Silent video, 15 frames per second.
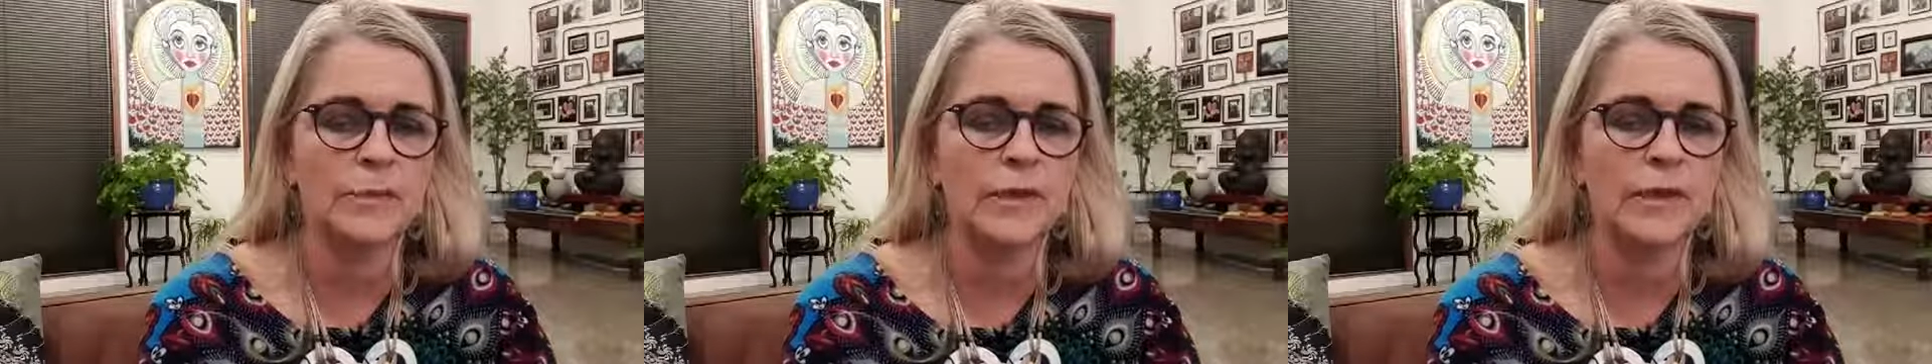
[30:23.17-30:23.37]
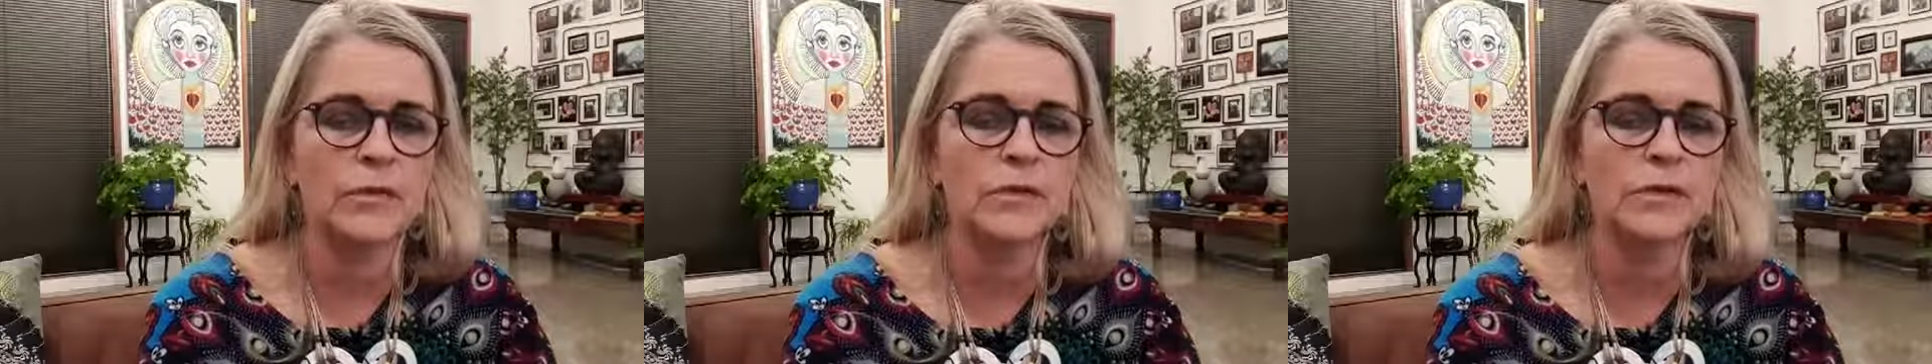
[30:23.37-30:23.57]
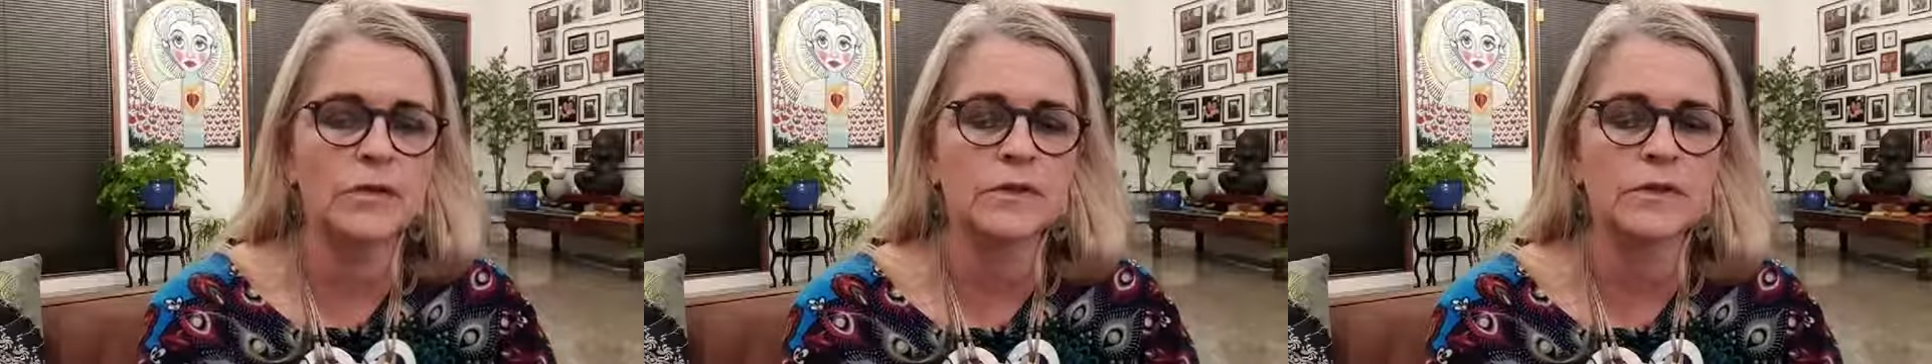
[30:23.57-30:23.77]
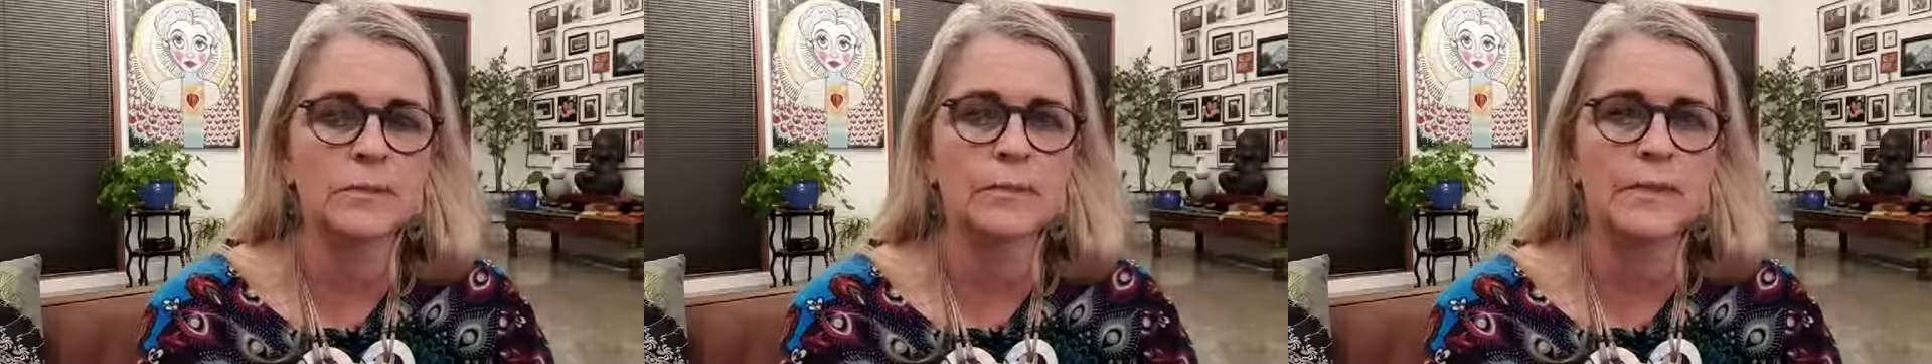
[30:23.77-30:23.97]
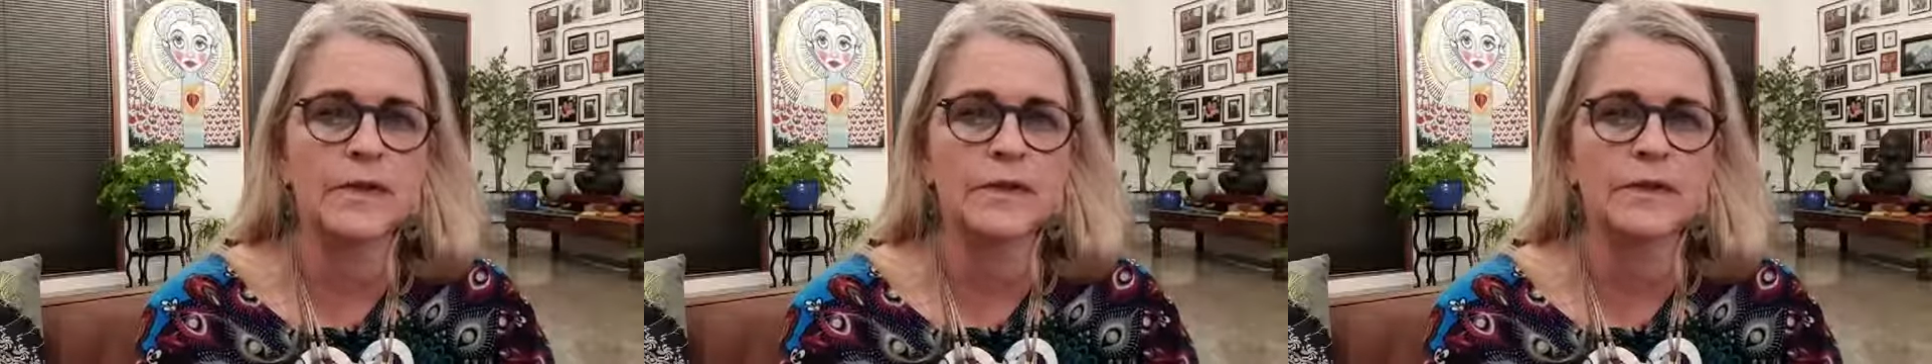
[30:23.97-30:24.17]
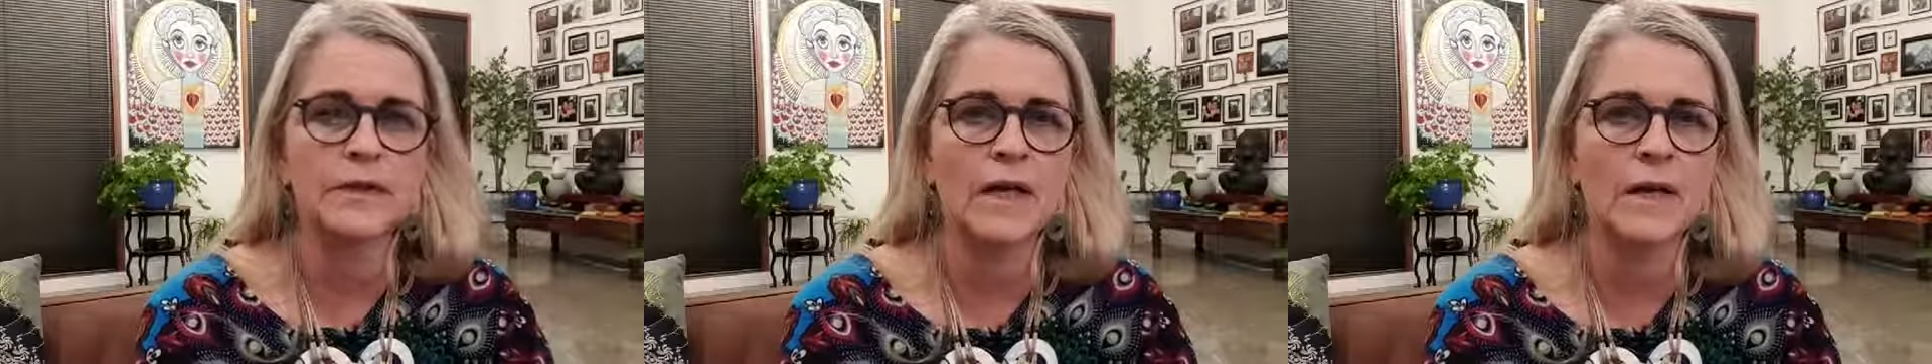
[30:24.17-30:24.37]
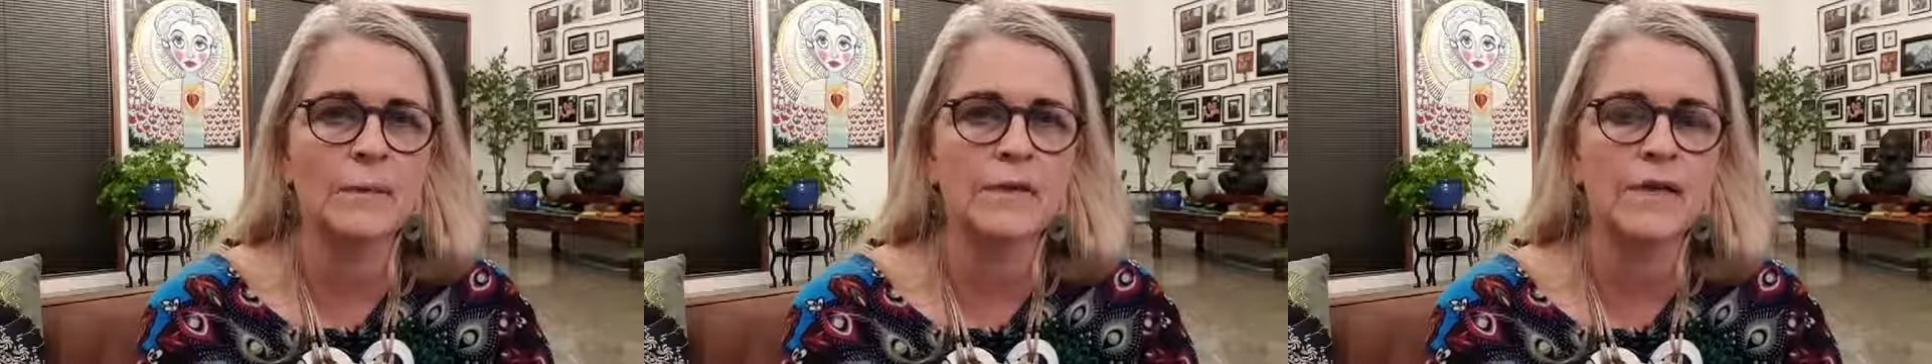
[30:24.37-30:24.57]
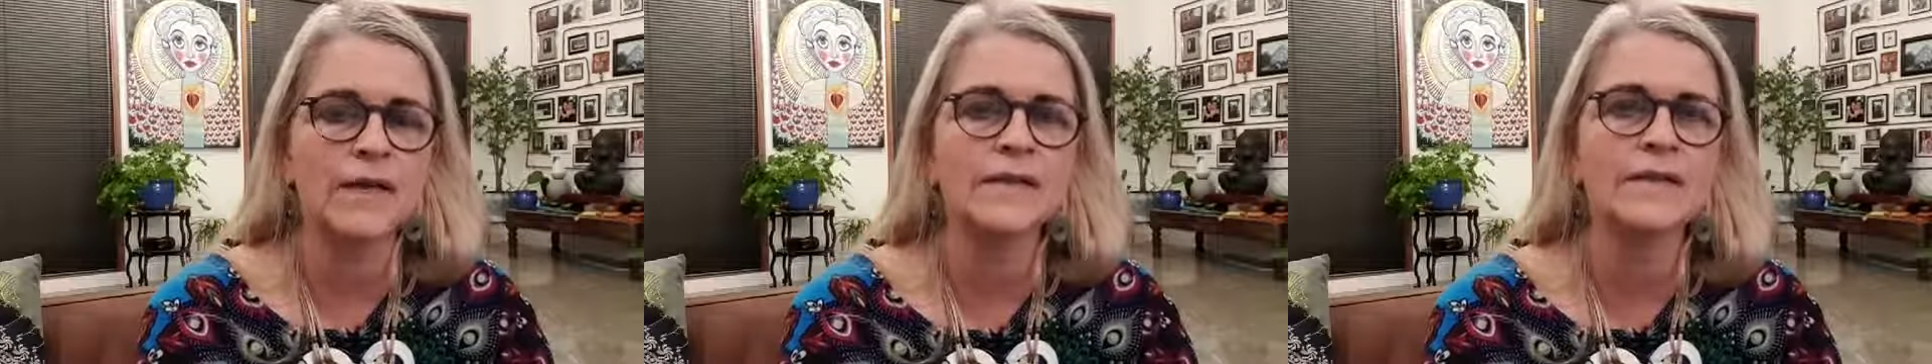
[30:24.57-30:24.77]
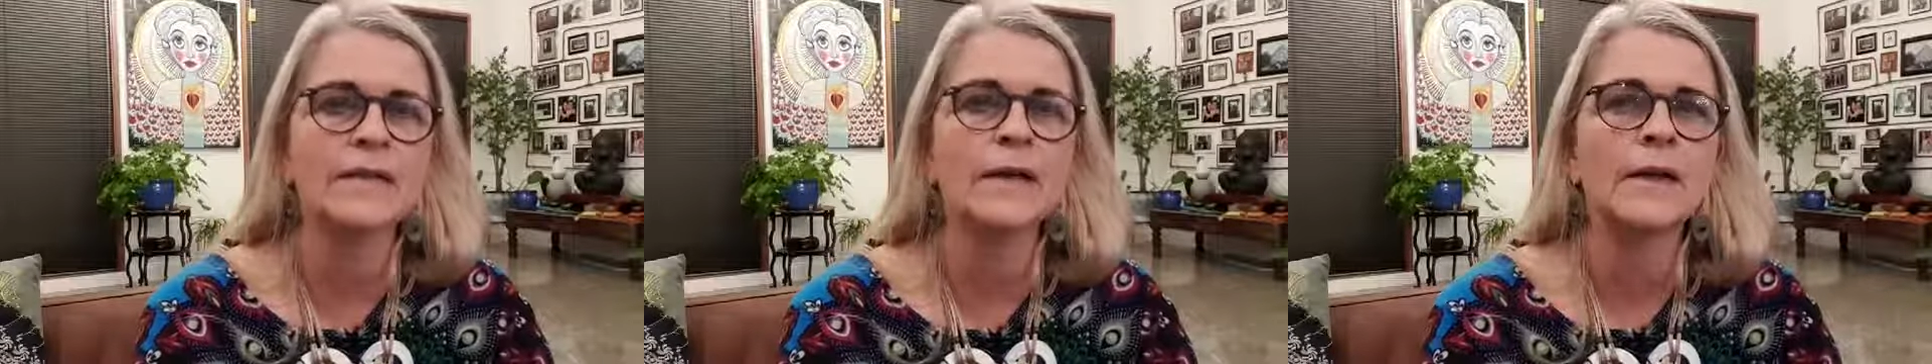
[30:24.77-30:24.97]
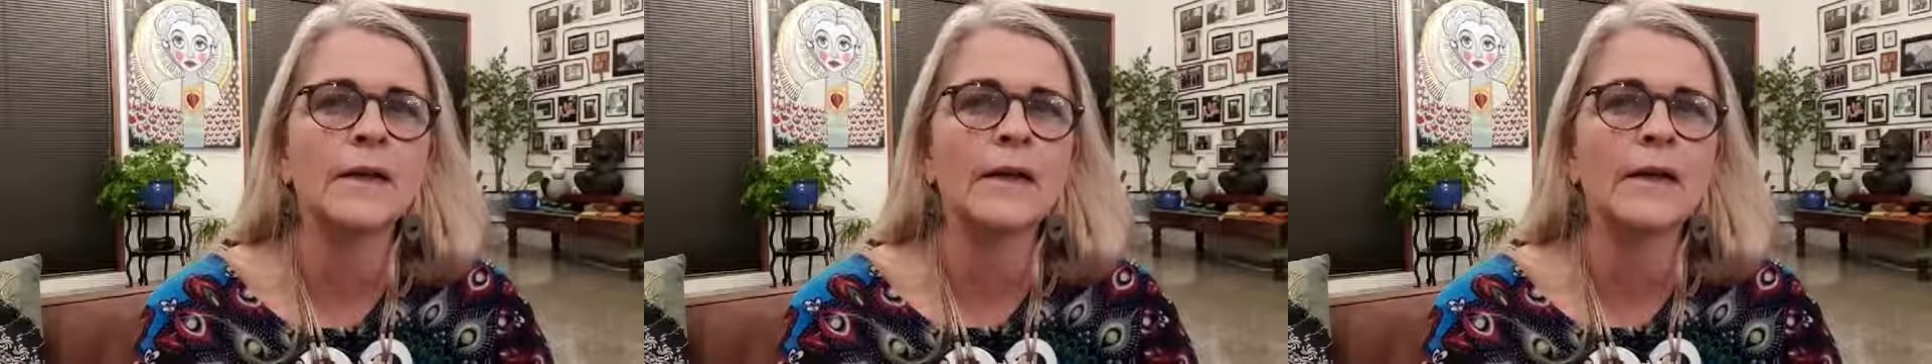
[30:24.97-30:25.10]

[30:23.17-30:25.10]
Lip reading: because it's a big subject.